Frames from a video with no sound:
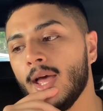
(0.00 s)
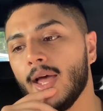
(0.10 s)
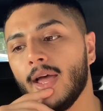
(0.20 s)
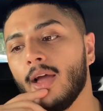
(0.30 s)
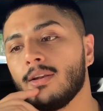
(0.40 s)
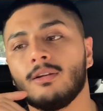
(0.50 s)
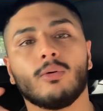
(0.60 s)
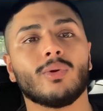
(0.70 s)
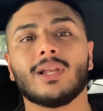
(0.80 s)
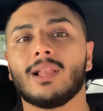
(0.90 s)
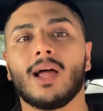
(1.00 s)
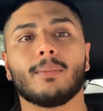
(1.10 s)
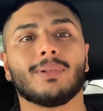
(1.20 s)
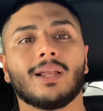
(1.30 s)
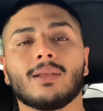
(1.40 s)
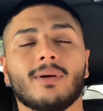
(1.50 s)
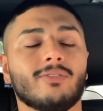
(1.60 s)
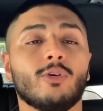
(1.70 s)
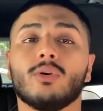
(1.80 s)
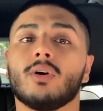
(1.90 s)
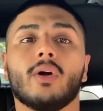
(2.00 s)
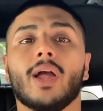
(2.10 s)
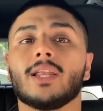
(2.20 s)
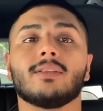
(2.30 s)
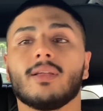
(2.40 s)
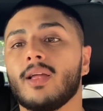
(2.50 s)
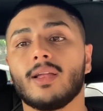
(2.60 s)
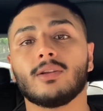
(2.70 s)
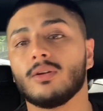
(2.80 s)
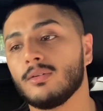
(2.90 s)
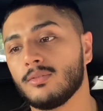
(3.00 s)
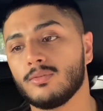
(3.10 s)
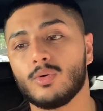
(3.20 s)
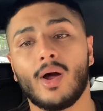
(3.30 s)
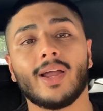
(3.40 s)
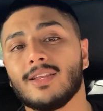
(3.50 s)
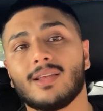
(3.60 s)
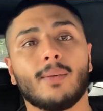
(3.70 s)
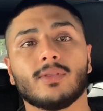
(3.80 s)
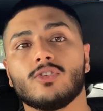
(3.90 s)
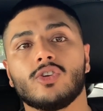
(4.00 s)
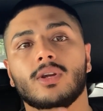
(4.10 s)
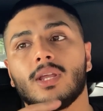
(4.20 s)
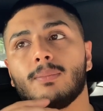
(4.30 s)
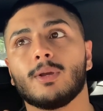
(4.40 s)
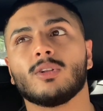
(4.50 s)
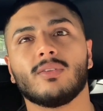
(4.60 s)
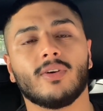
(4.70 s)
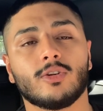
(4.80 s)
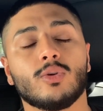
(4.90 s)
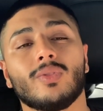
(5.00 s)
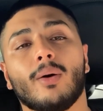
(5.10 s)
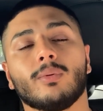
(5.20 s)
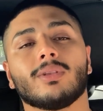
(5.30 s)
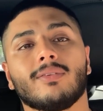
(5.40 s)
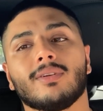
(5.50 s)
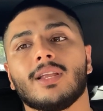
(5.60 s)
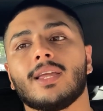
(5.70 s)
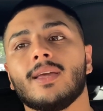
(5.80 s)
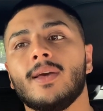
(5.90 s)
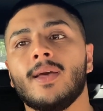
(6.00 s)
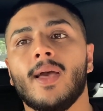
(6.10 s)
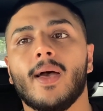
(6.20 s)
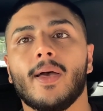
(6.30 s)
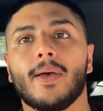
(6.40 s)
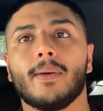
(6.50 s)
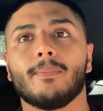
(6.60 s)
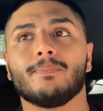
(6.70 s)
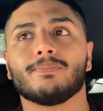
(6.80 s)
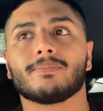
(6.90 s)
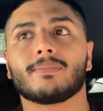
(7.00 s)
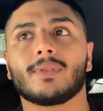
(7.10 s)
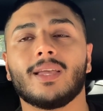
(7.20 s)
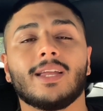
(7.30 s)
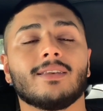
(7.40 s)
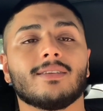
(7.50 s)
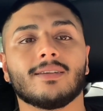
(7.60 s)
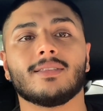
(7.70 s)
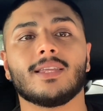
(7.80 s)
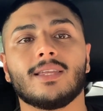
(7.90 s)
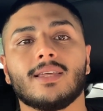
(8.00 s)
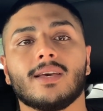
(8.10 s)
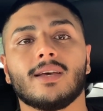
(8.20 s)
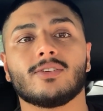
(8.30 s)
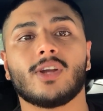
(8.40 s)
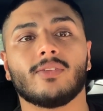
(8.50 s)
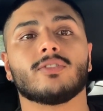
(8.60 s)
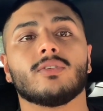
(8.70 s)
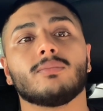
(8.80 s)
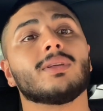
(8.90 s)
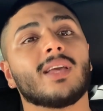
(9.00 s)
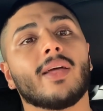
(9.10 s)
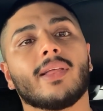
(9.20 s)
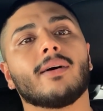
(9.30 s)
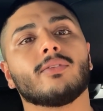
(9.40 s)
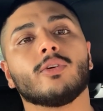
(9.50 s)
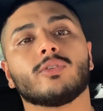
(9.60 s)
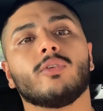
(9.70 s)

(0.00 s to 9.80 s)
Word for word: Uh, not really like planting my foot or any you know throughout any time of the journey, because if I do, that will definitely um. hinder the uh, chances of me getting that those